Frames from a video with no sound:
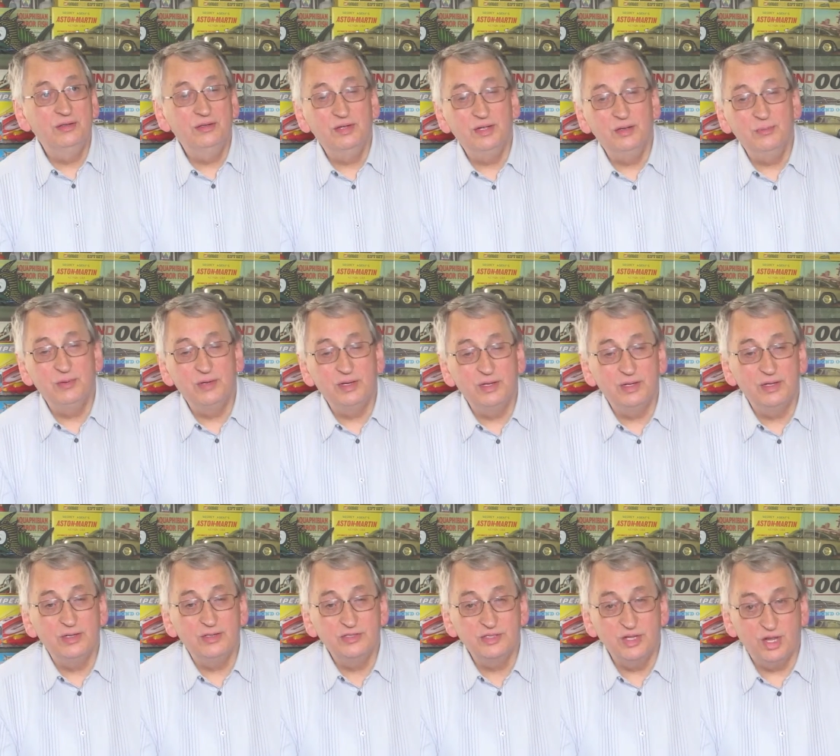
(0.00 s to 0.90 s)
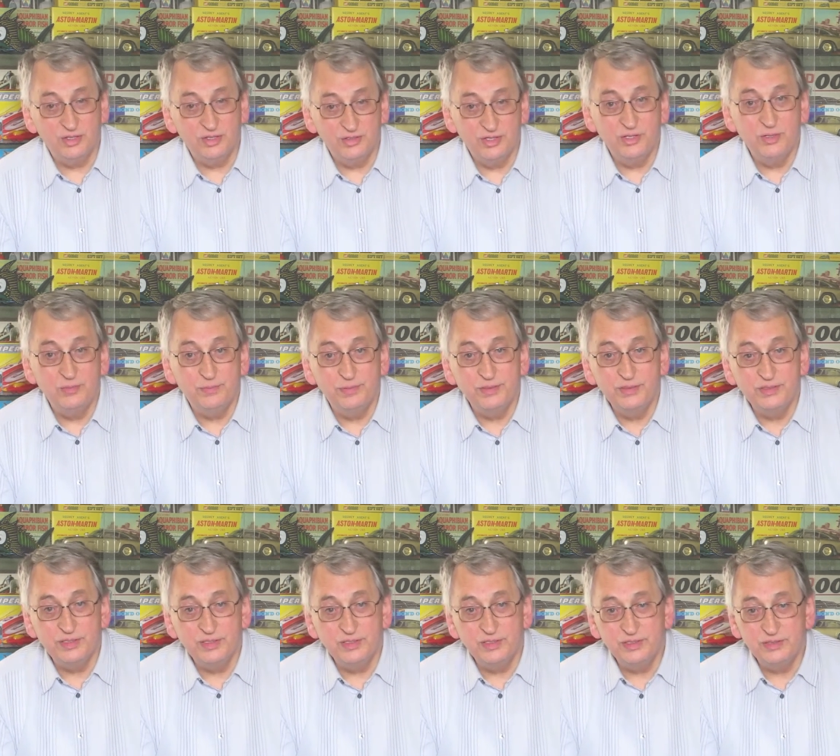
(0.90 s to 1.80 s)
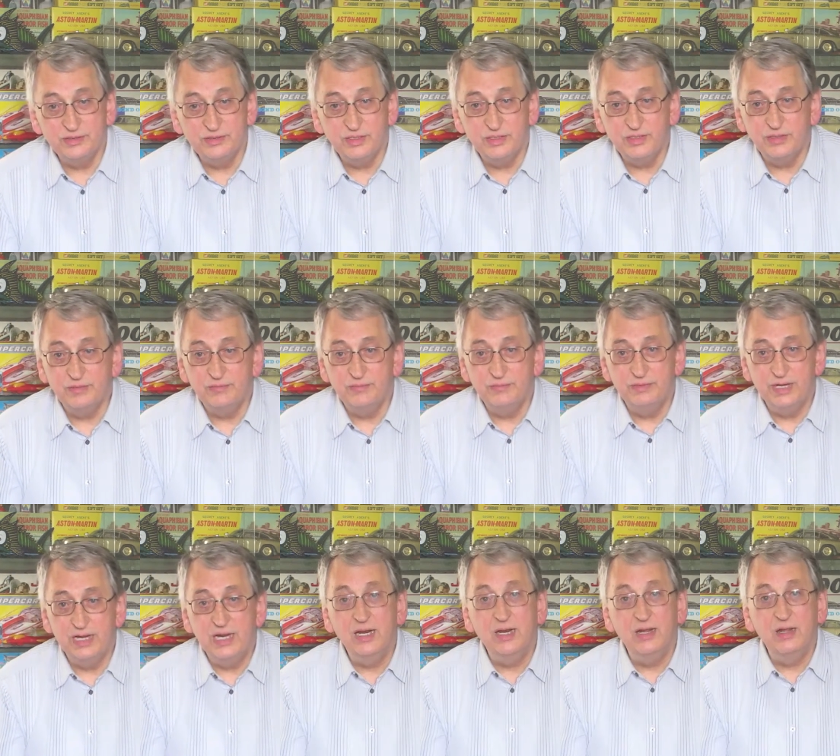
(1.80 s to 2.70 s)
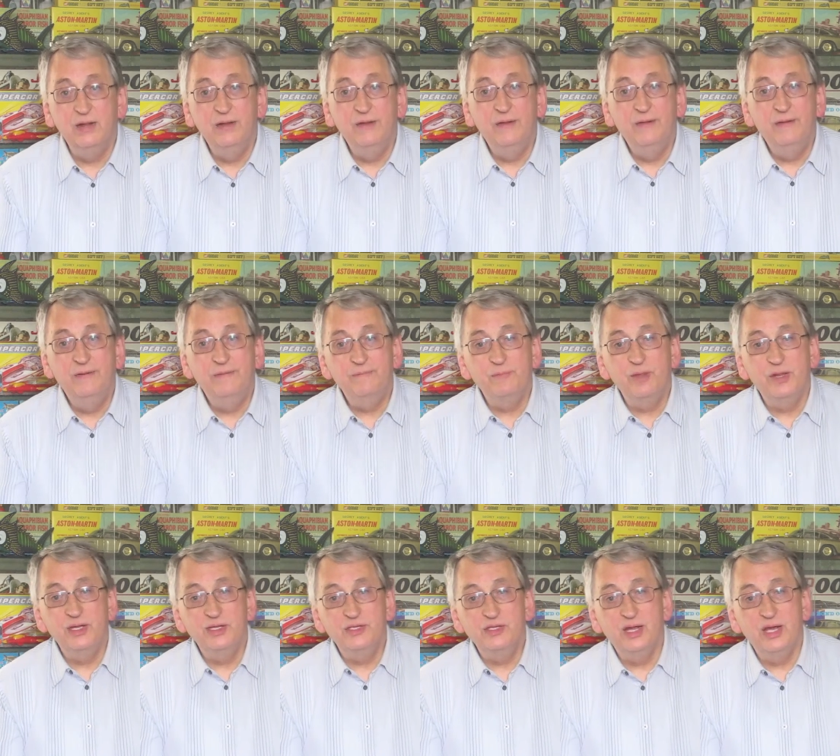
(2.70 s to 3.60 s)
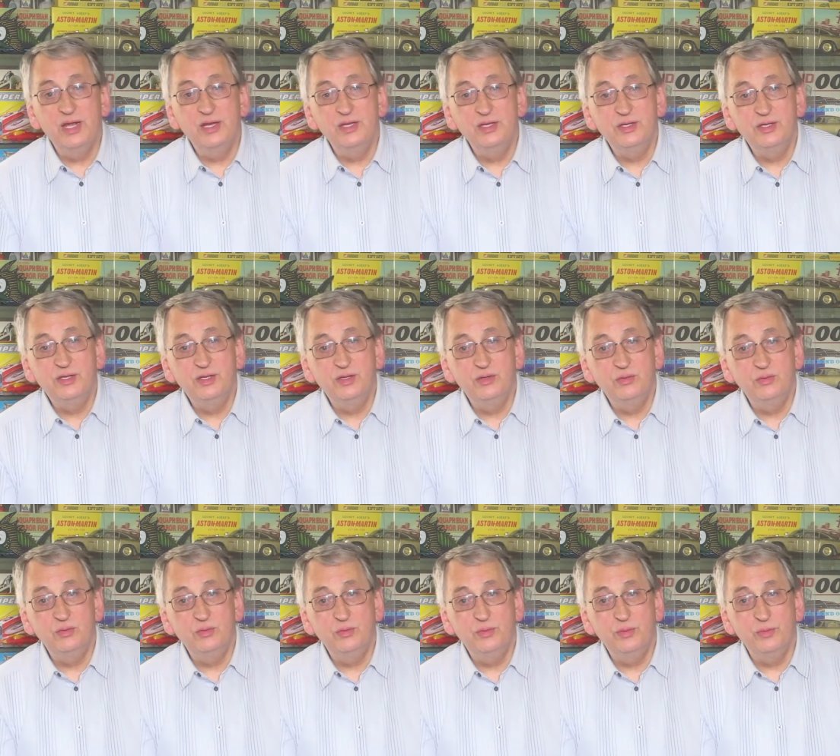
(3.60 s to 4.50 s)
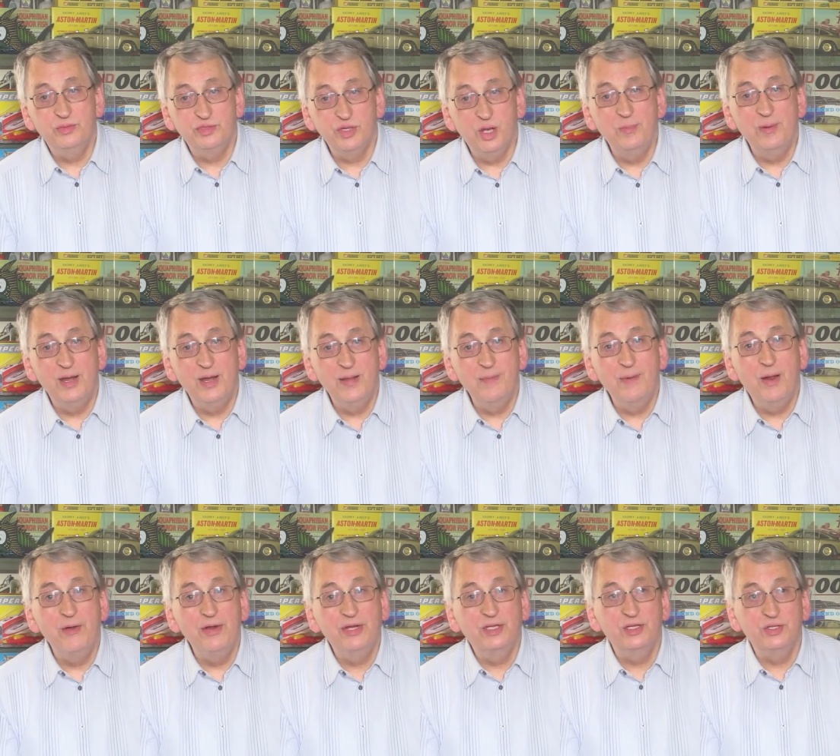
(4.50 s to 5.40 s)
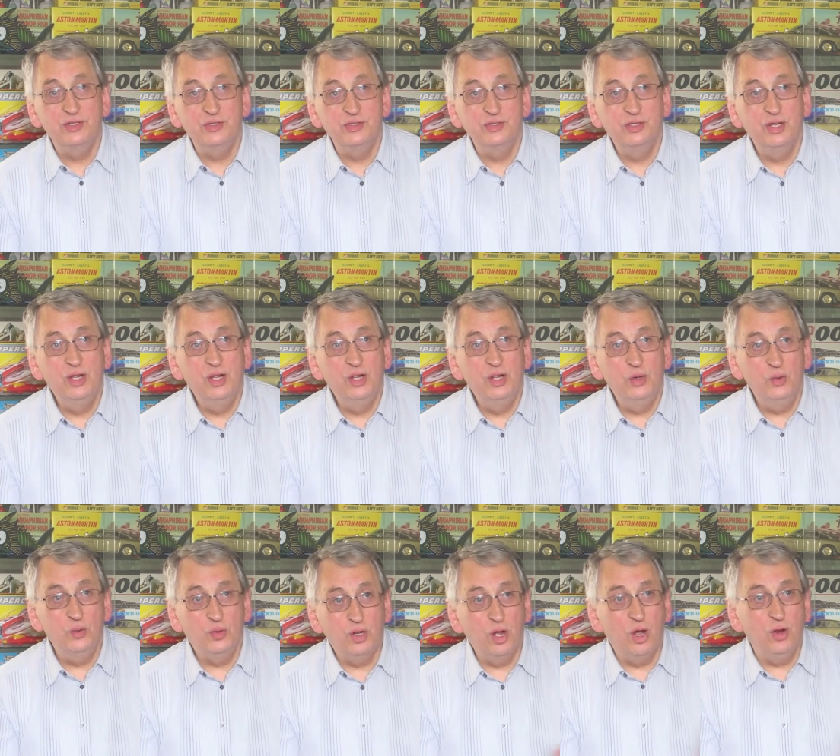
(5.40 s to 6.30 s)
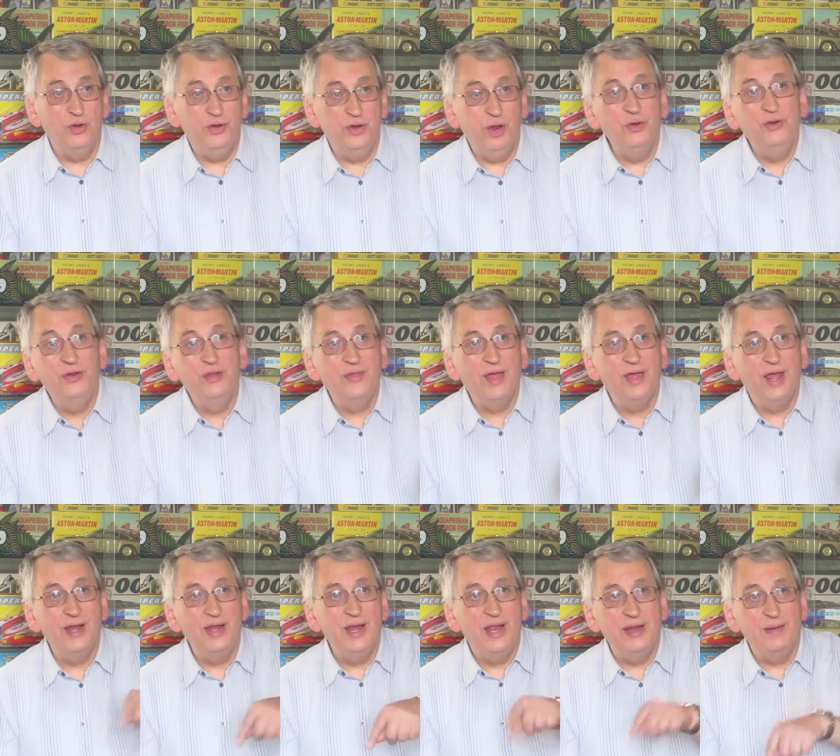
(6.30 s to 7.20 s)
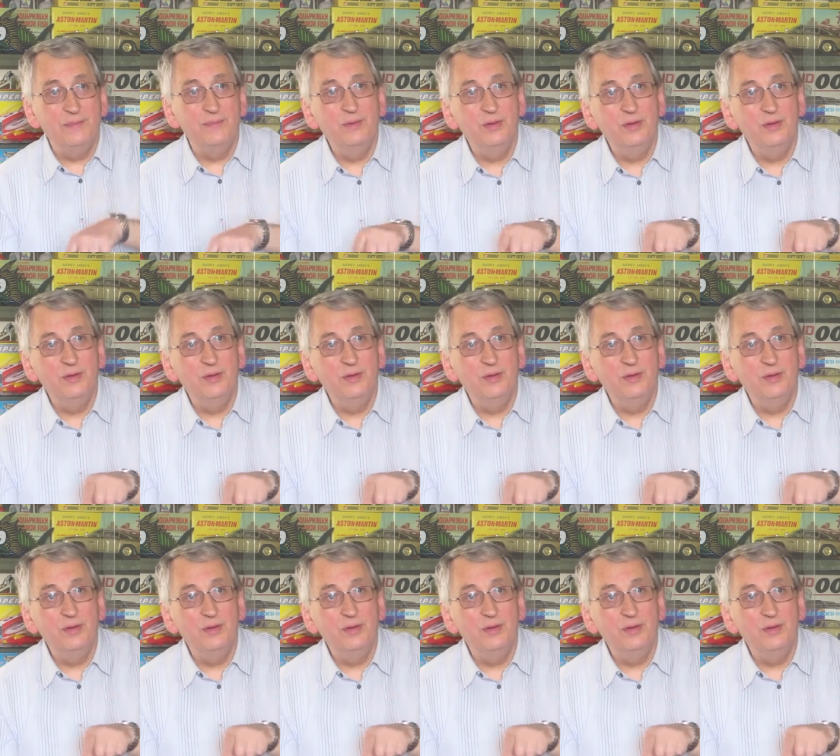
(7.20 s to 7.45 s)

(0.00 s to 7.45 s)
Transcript: And when I started up as a dealer, I decided to. There were so many Americans who cottoned on to that name.